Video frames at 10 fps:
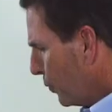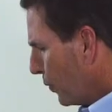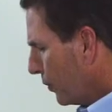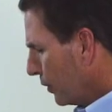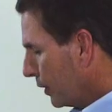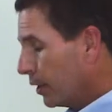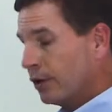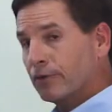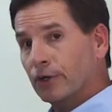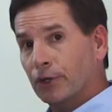importantly,
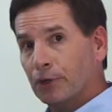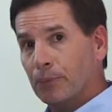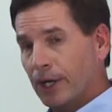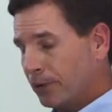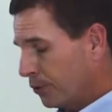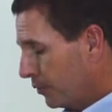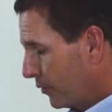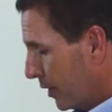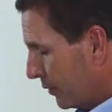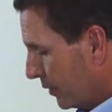for all you pet
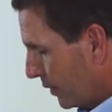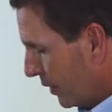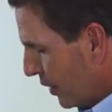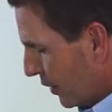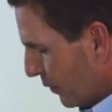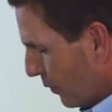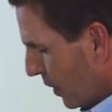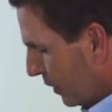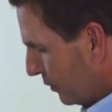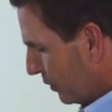owners out there,
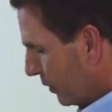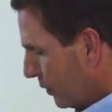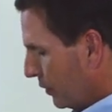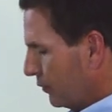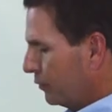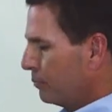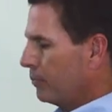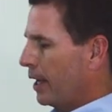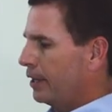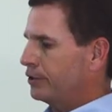watch this
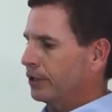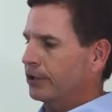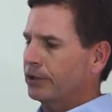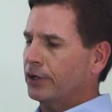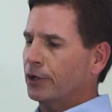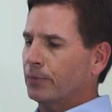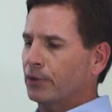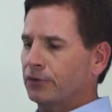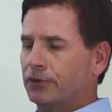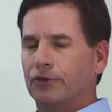magic. Our
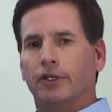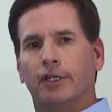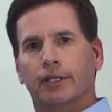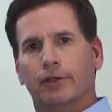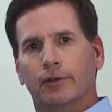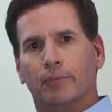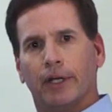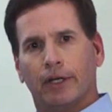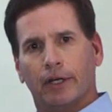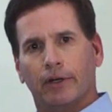bristles collect
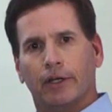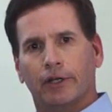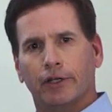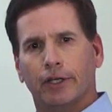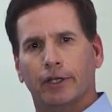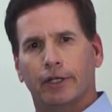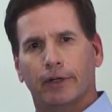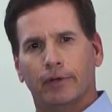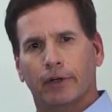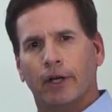pet hair like nothing ever.